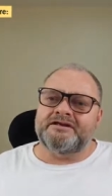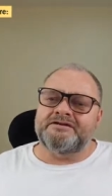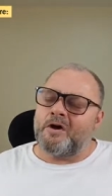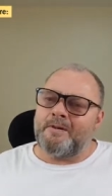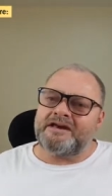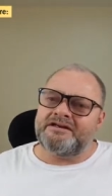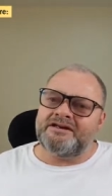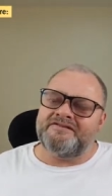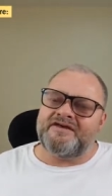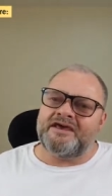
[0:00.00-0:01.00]
Nobody
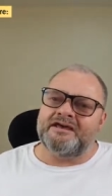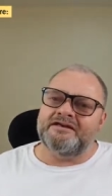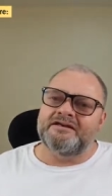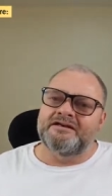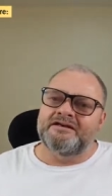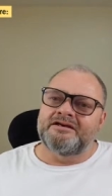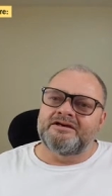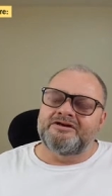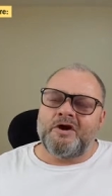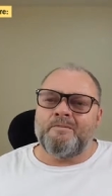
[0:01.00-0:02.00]
did that.
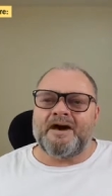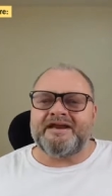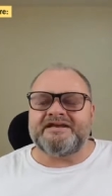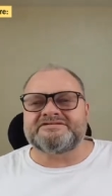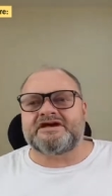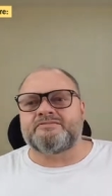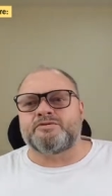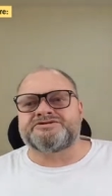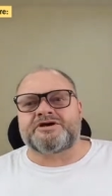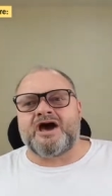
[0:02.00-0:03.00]
Nobody
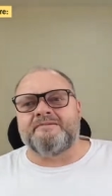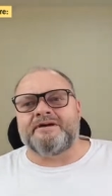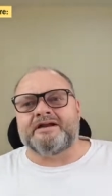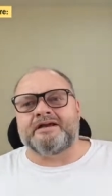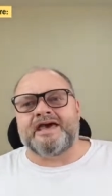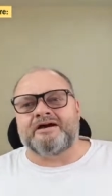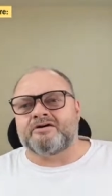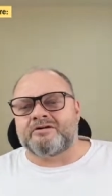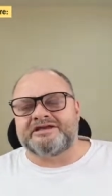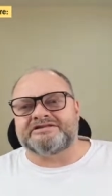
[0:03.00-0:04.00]
was commenting
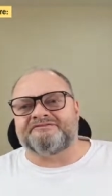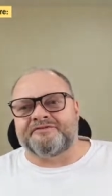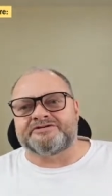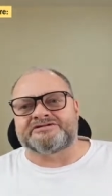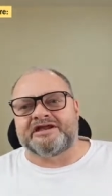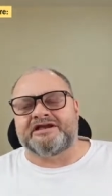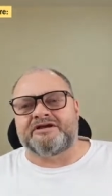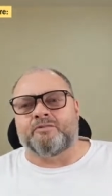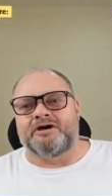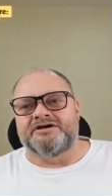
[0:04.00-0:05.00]
how great the first
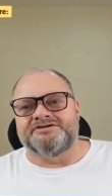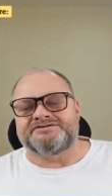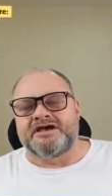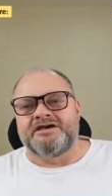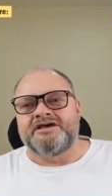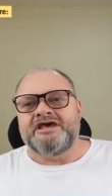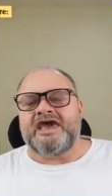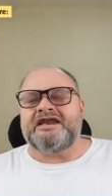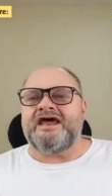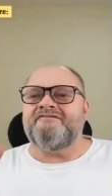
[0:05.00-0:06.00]
lady was.
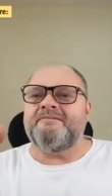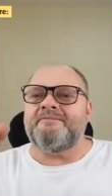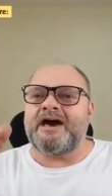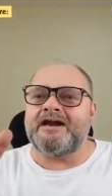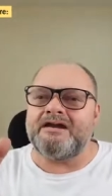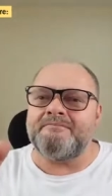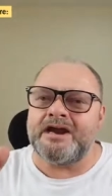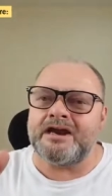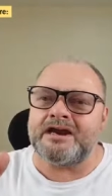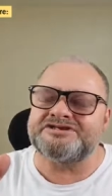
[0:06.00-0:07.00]
And everybody in
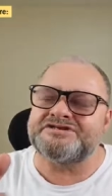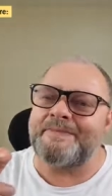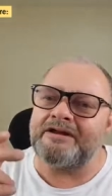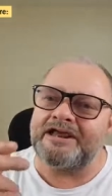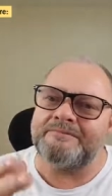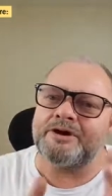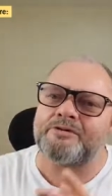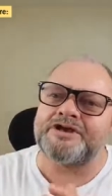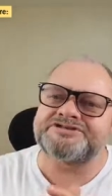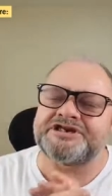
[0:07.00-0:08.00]
America is about
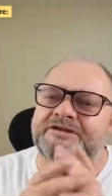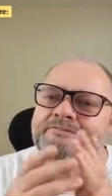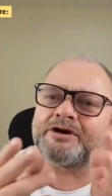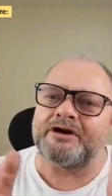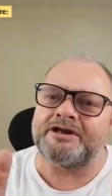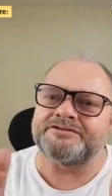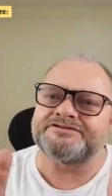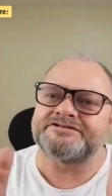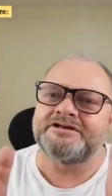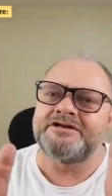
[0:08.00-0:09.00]
immigrants and
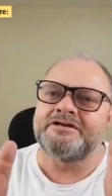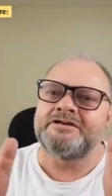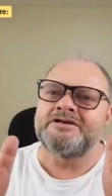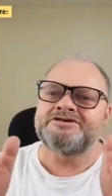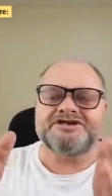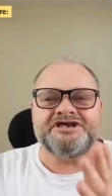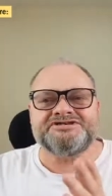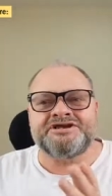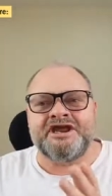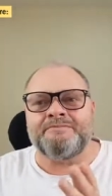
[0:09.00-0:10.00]
immigrants.
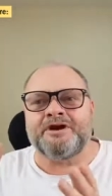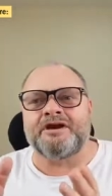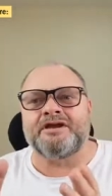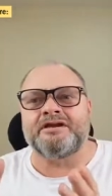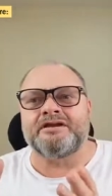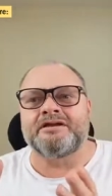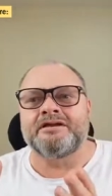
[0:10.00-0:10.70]
She's an immigrant.